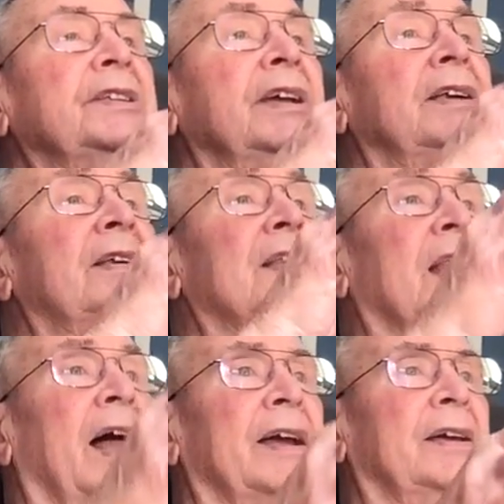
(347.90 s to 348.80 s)
didn't
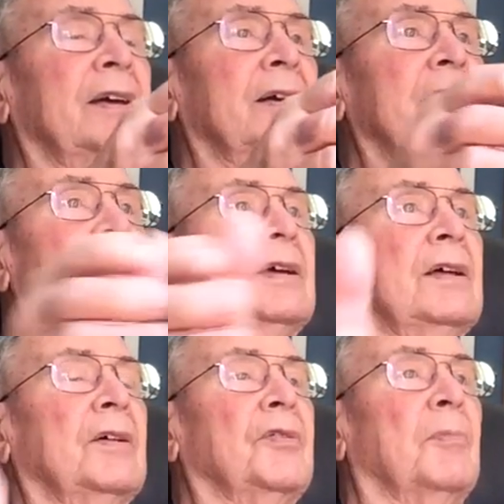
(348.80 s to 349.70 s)
like
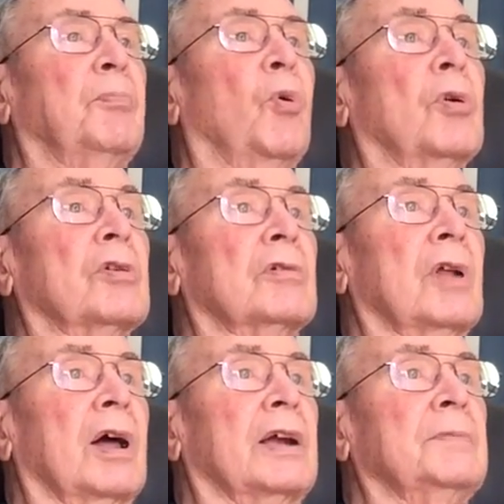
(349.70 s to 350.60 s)
the
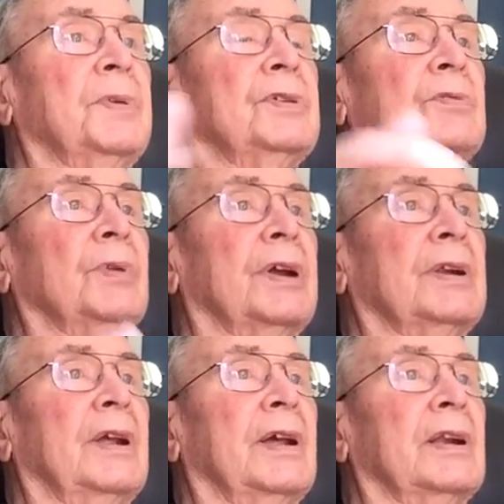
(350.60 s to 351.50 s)
borderline
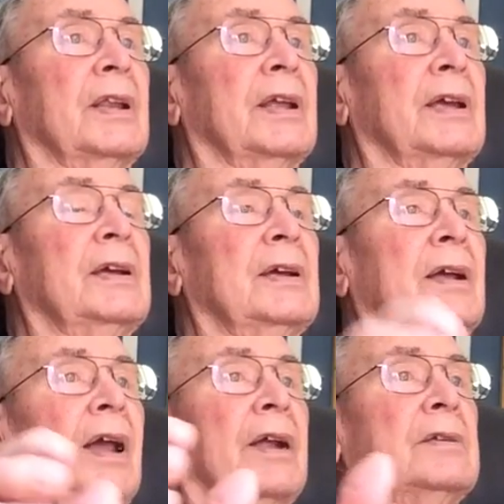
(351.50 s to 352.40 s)
between Italy
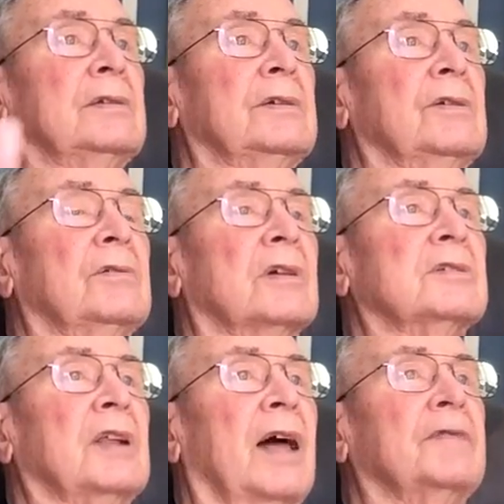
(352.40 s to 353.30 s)
and
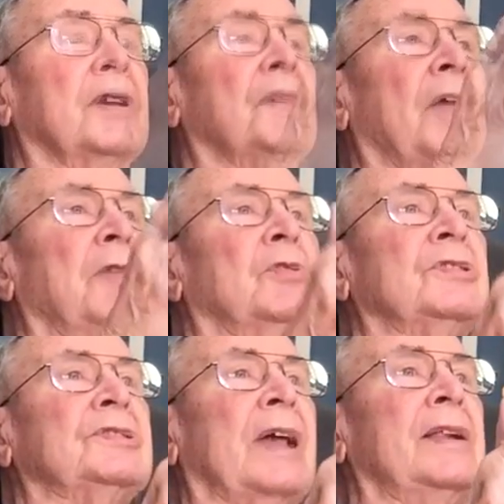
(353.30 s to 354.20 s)
Yugoslavia. They were
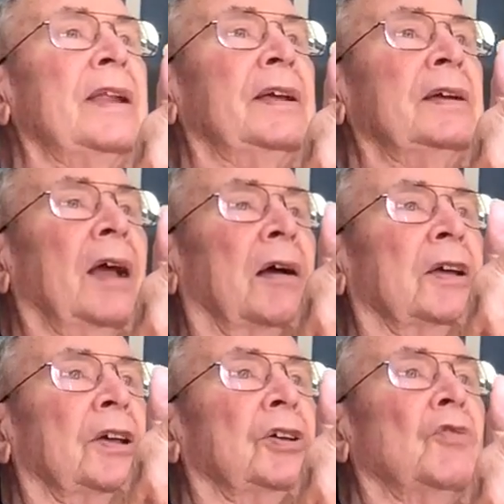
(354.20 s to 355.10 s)
sending
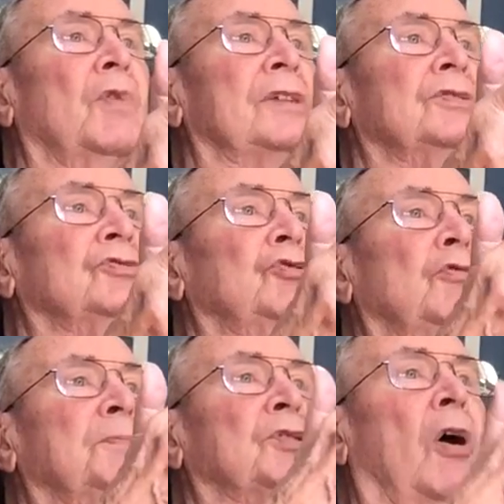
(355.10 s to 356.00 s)
U.S.
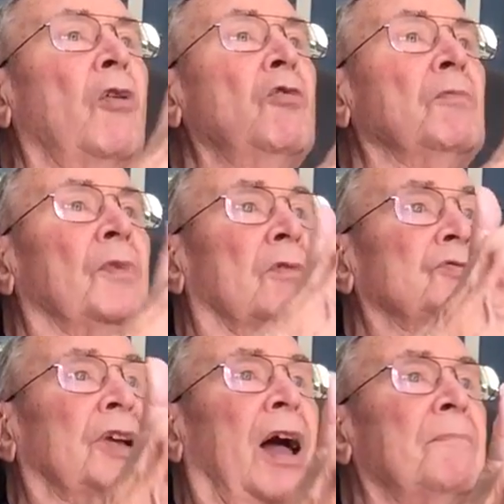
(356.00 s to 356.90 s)
troops home.
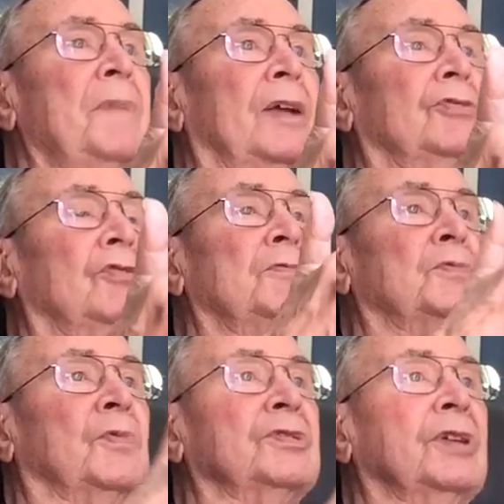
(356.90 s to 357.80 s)
Those combat
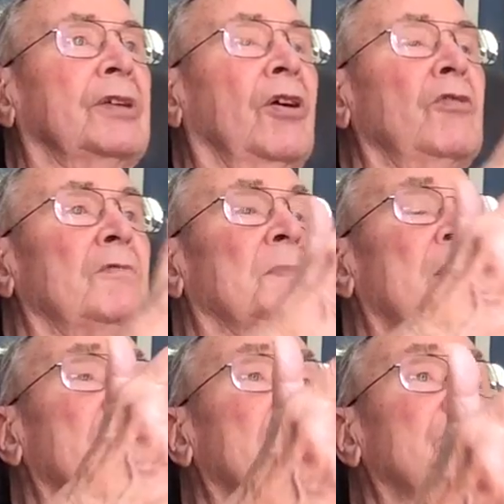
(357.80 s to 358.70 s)
troops were sent home.
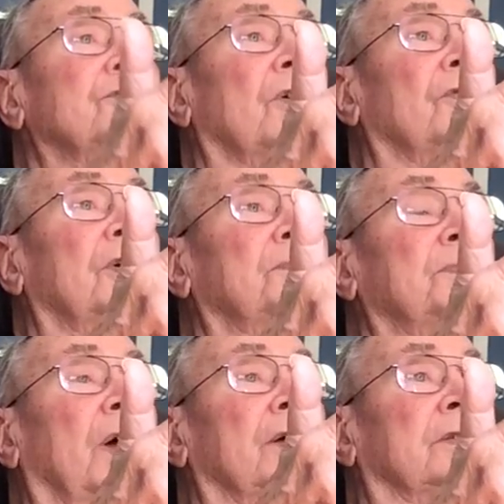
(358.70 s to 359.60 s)
So the
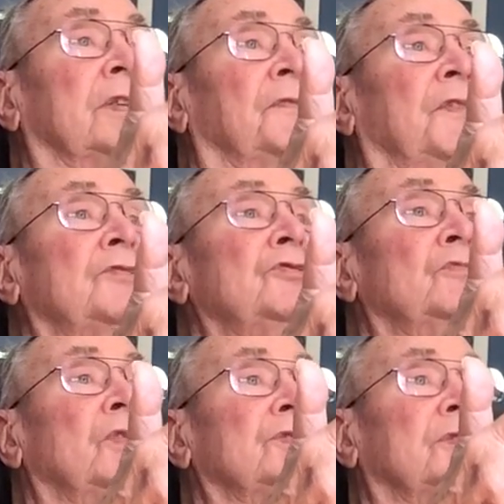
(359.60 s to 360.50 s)

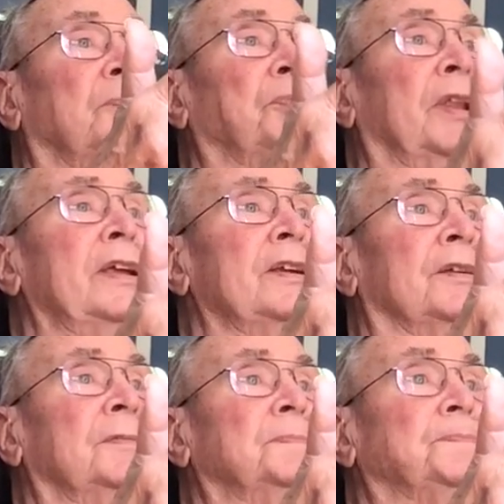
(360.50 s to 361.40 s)
division was depleted.